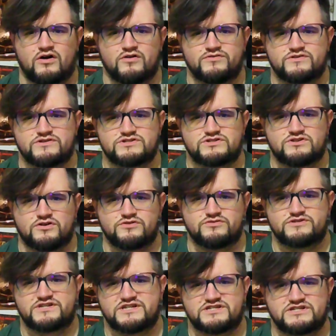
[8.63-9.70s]
are the
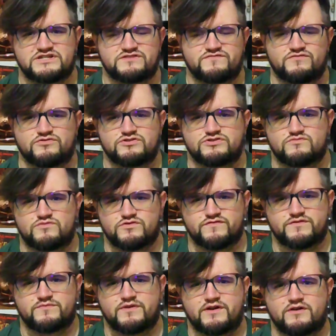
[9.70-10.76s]
starter dishes for a
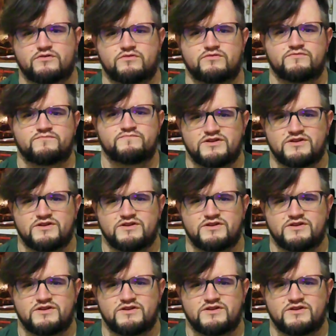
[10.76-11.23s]
dwarven meal.